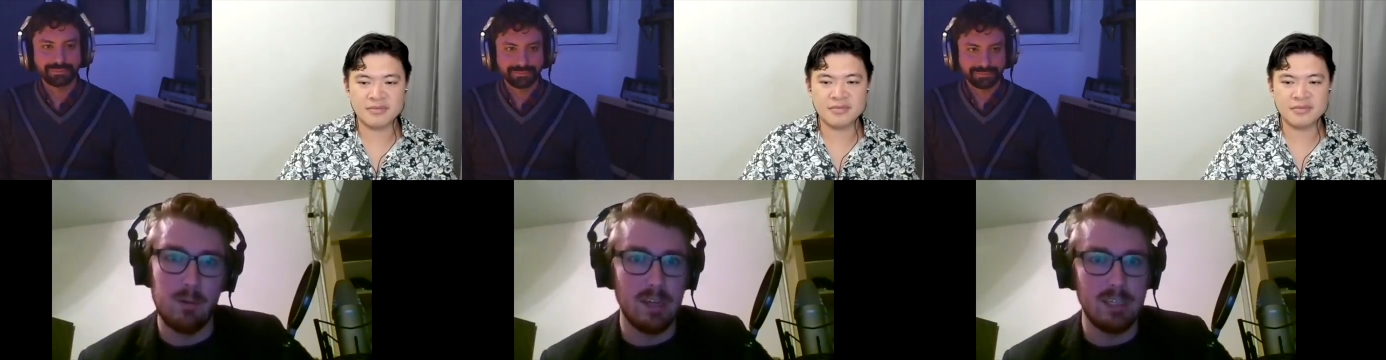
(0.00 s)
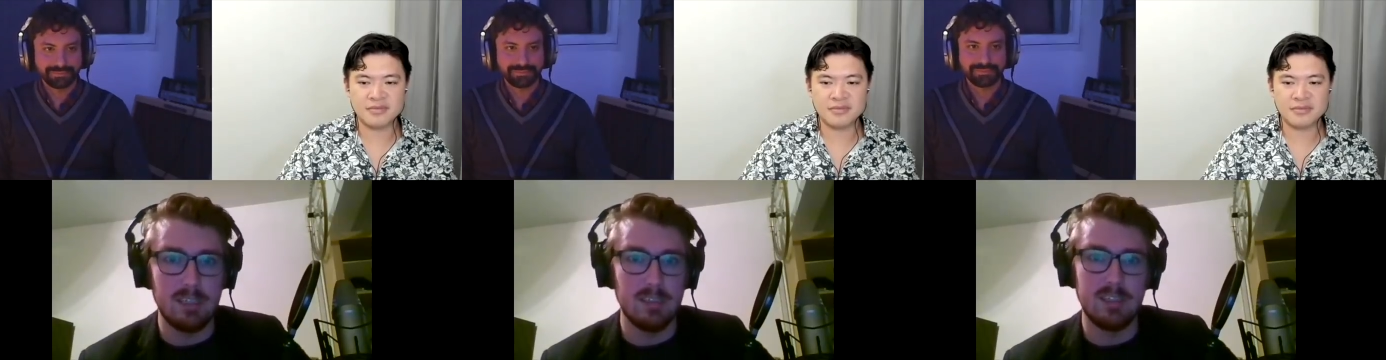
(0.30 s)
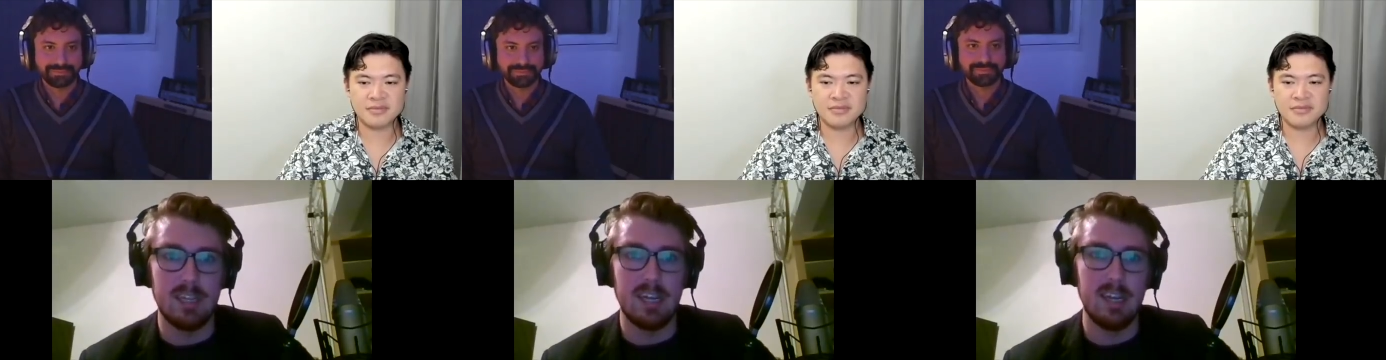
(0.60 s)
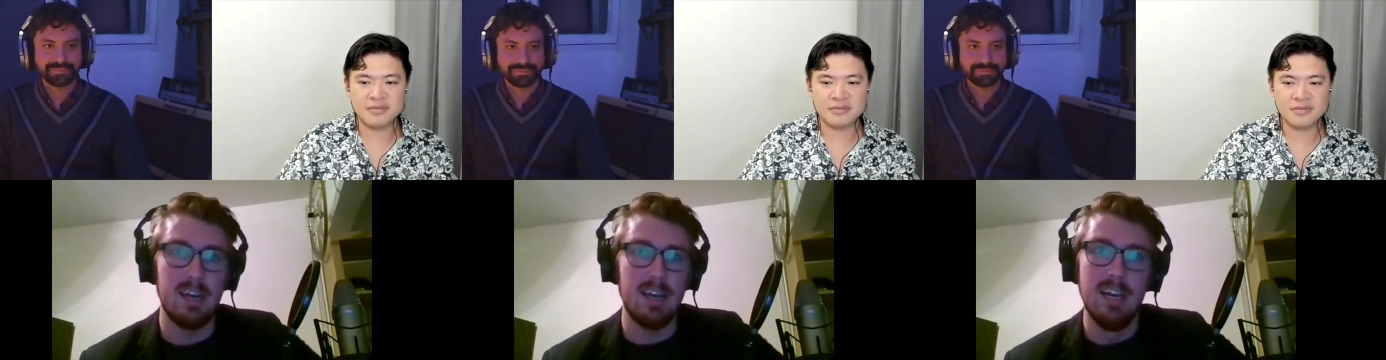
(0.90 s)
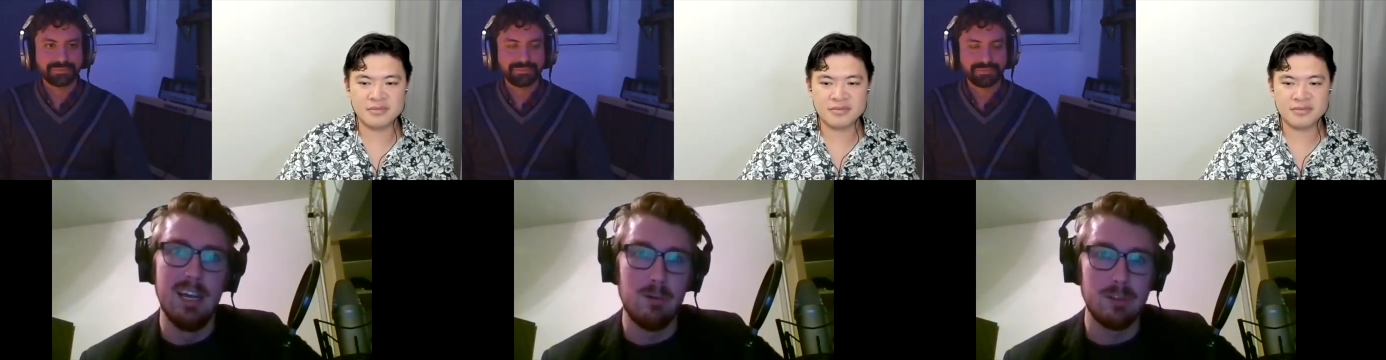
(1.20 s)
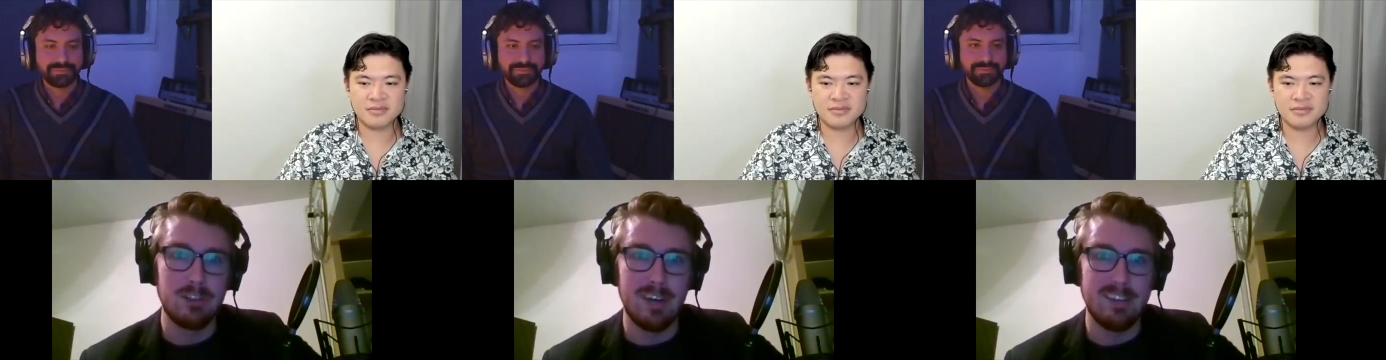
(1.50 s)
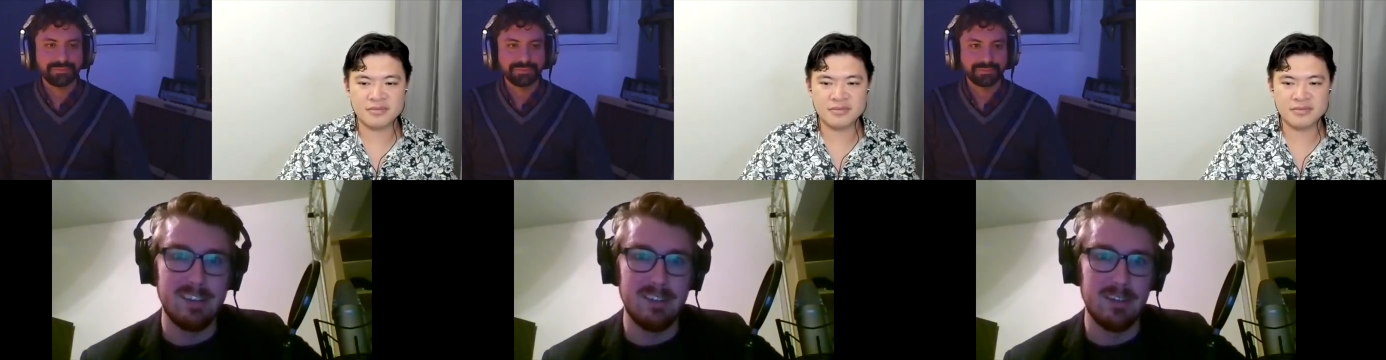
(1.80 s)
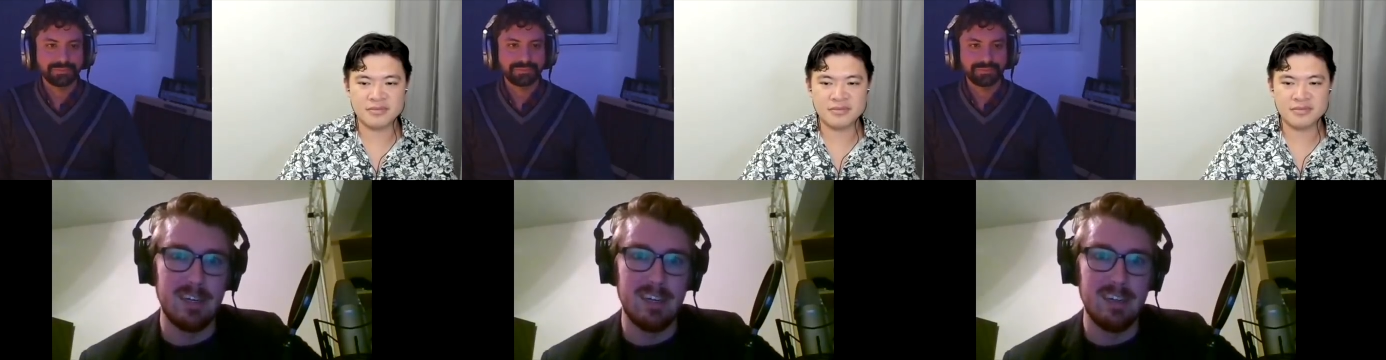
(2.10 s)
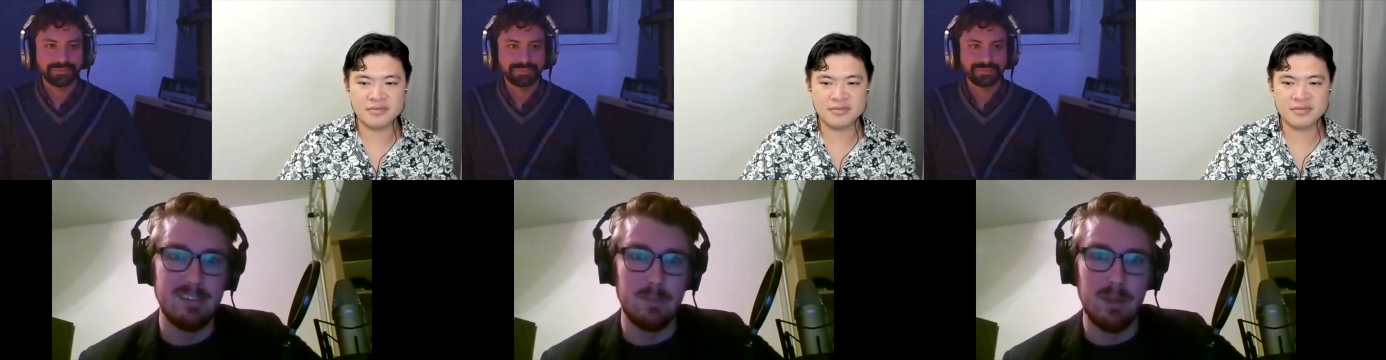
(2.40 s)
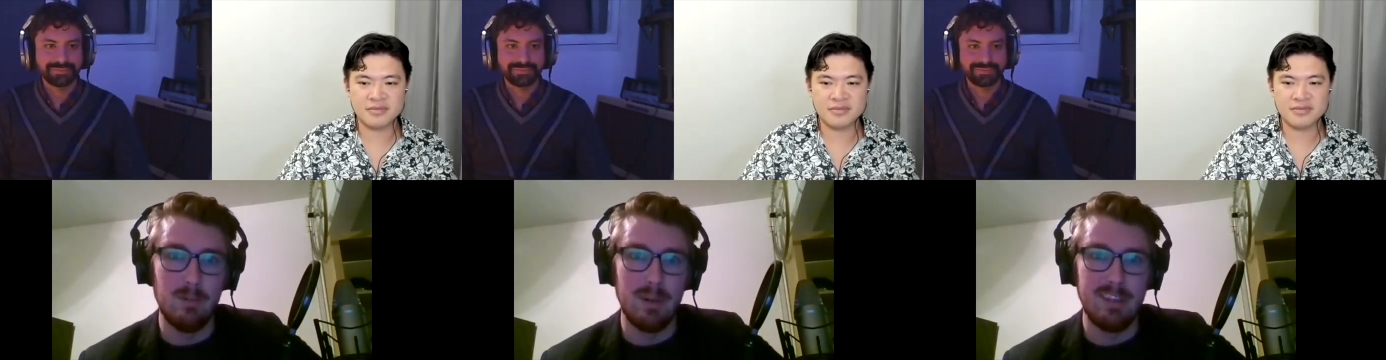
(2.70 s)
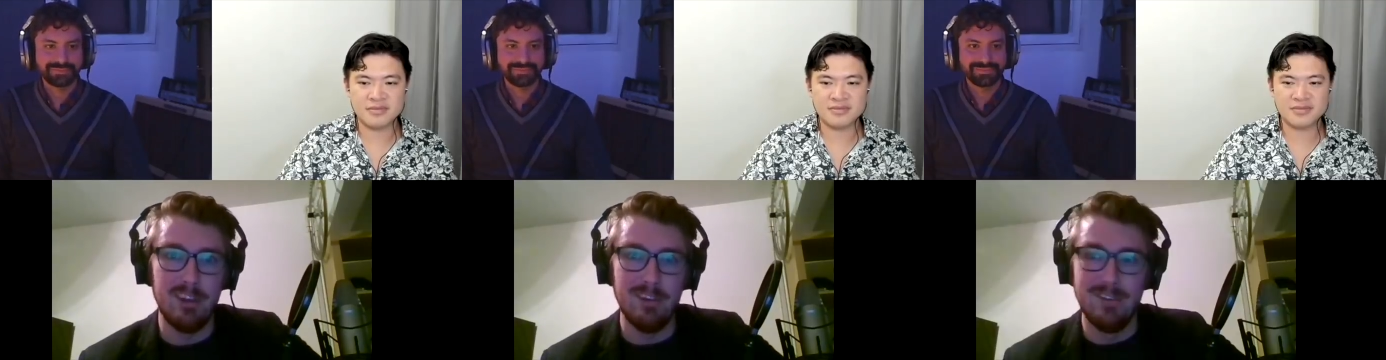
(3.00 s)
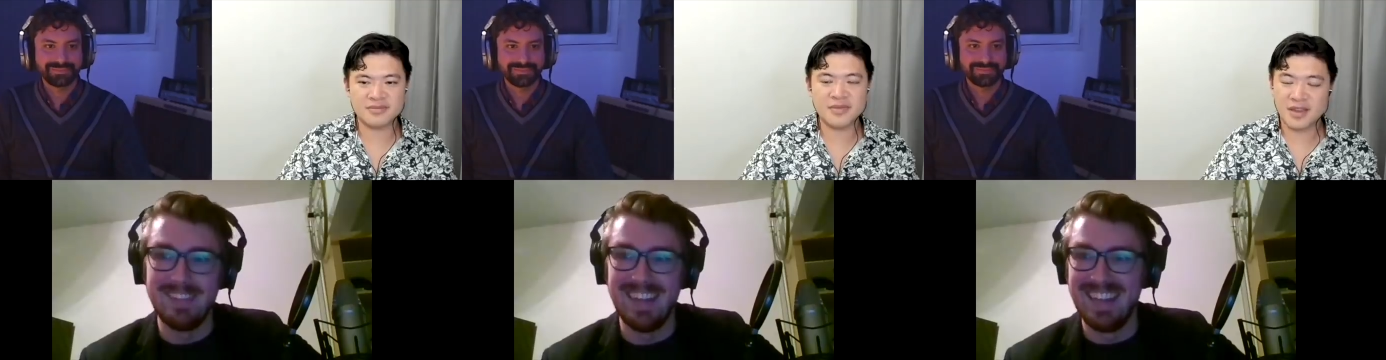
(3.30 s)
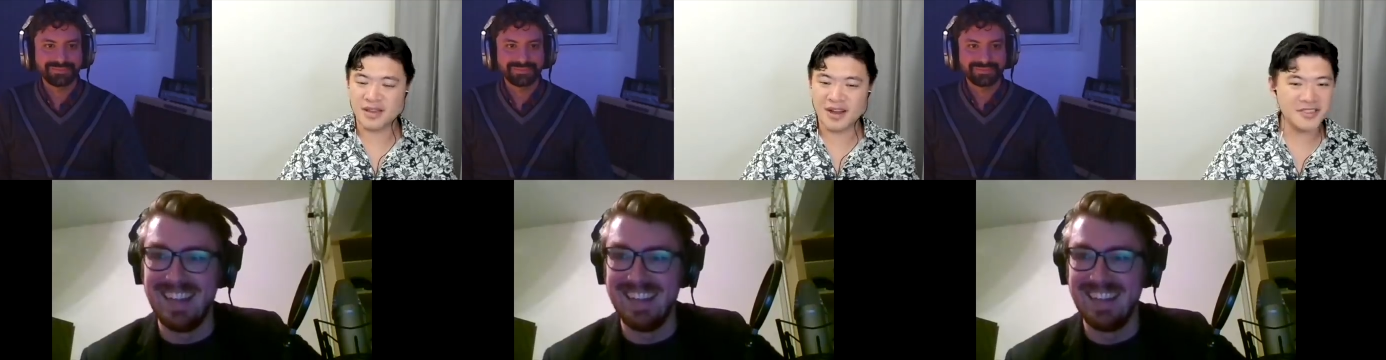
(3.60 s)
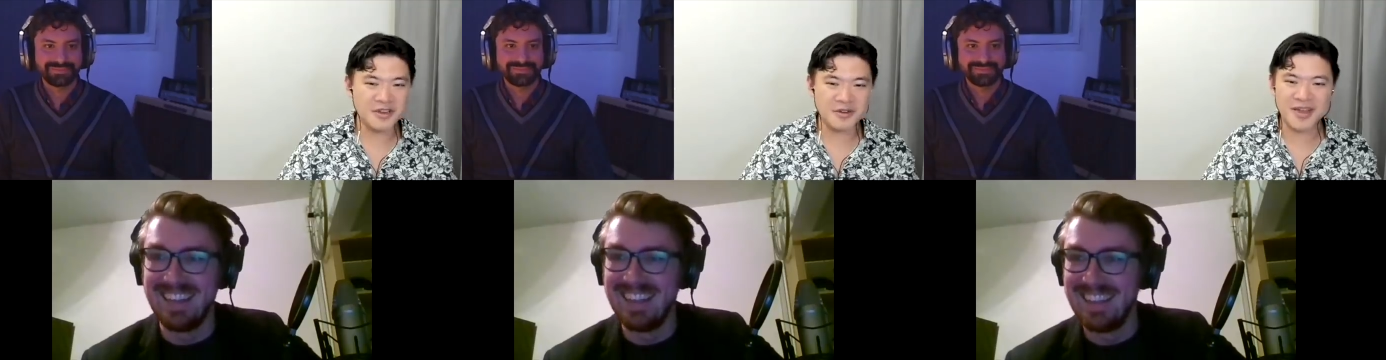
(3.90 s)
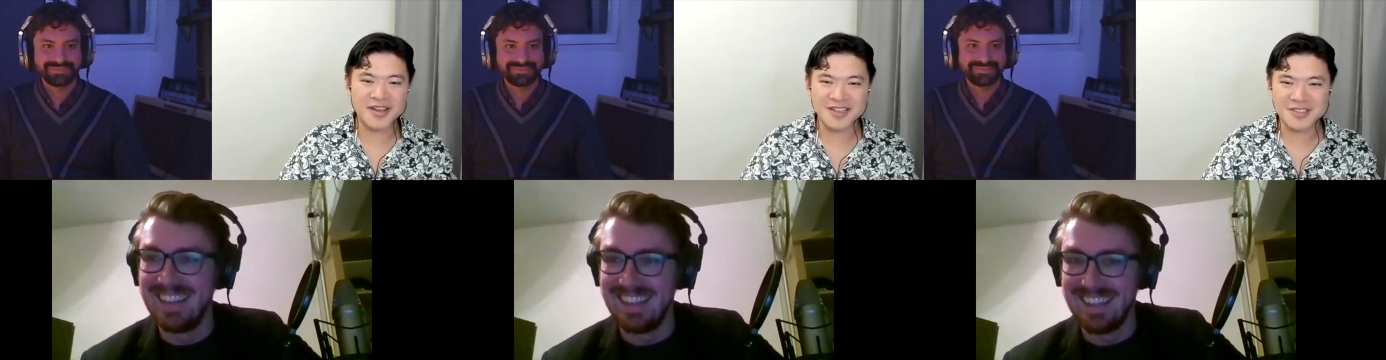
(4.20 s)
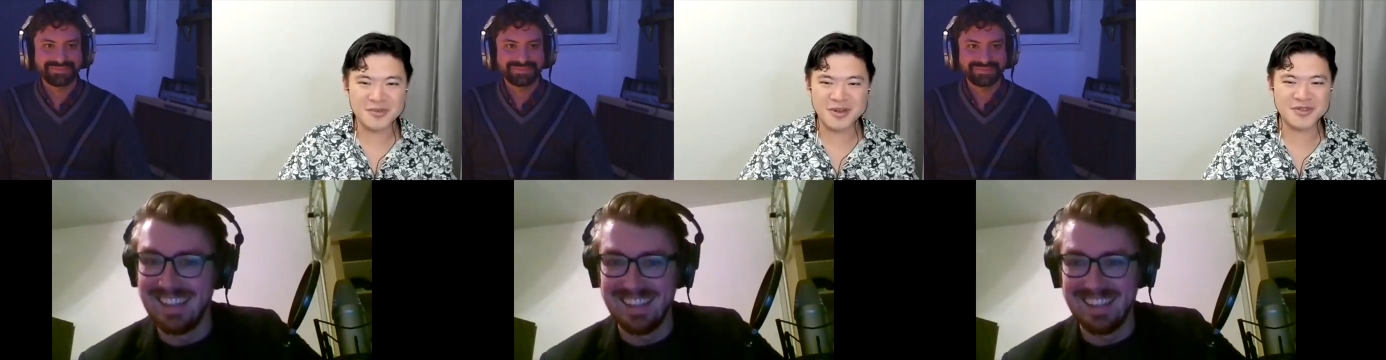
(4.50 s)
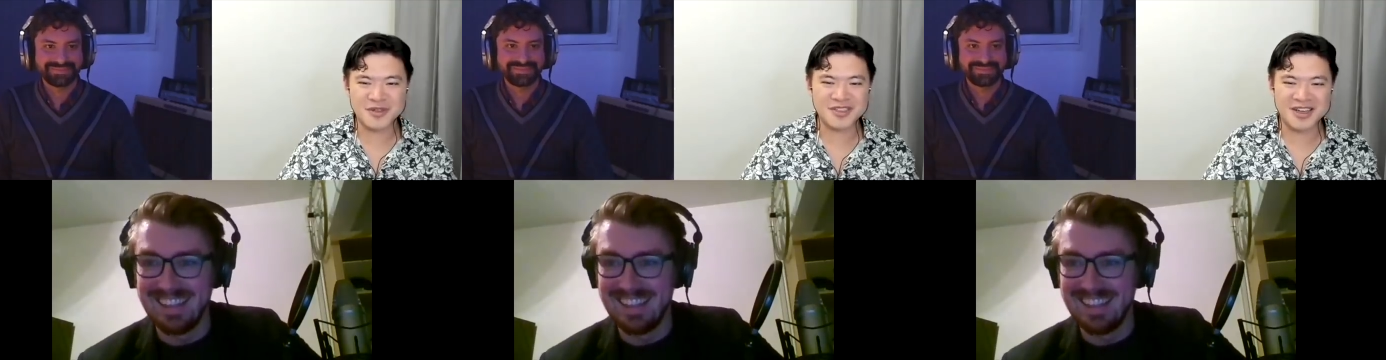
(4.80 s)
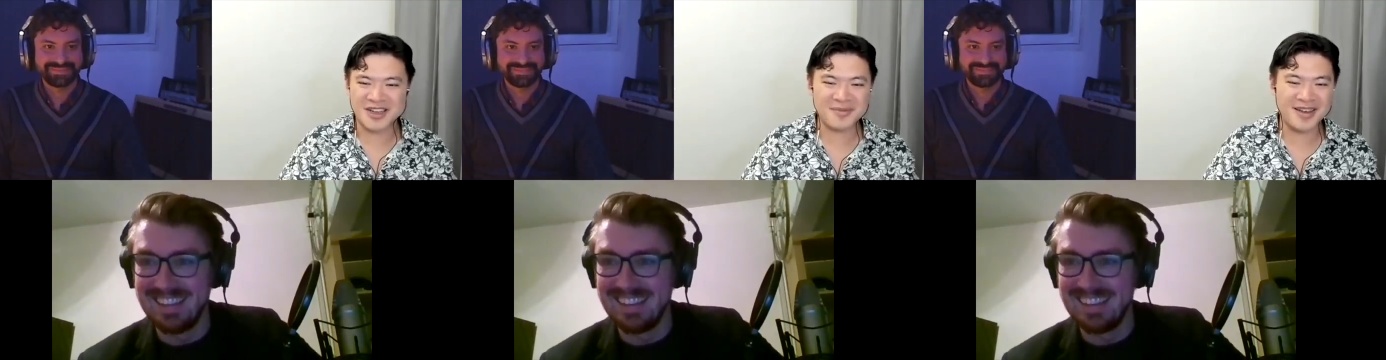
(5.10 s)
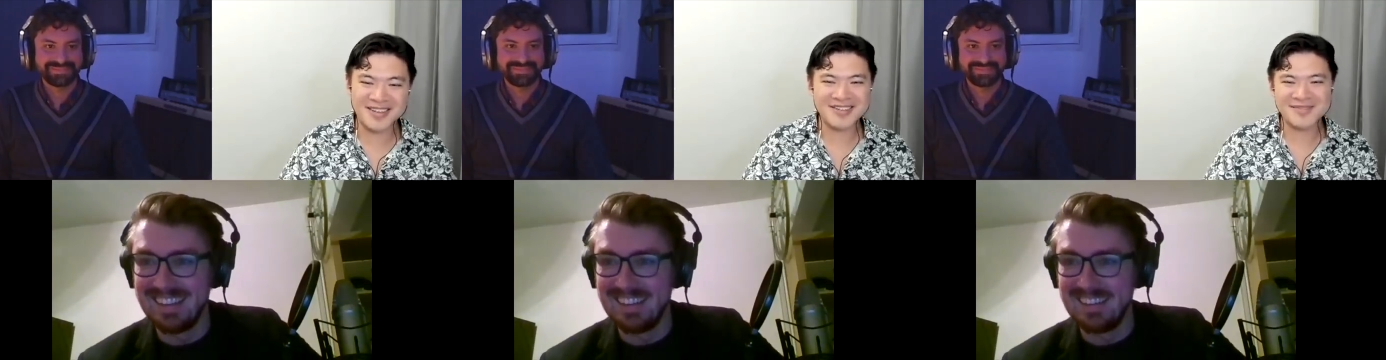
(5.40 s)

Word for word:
Speaker 1: questions, and uh, we'll try to uh, to be with you.
Speaker 2: Awesome. Thank you guys so much for your time, man.